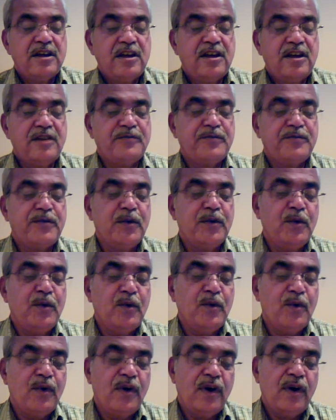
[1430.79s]
if
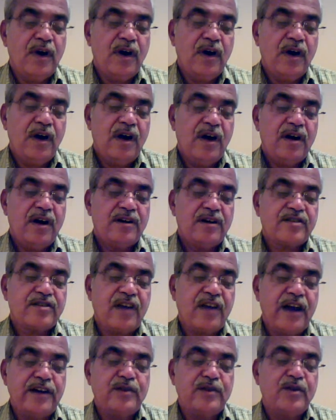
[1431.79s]
you
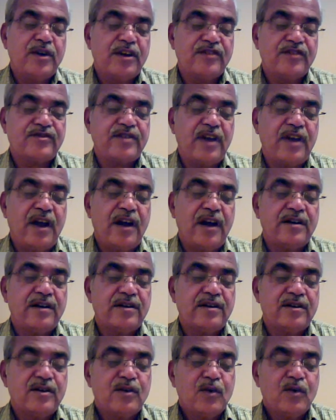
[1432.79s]
try to
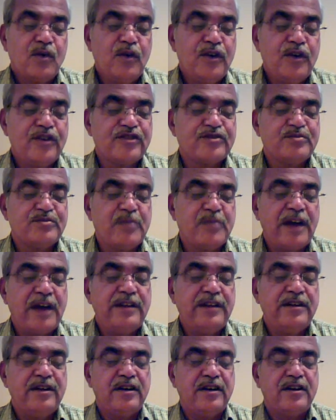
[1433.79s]
understand who is
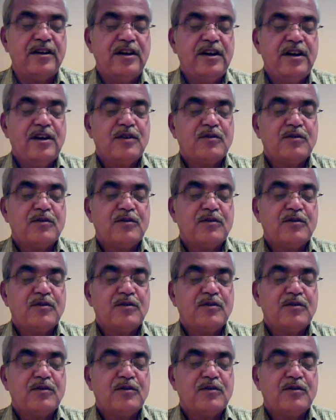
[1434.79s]
minor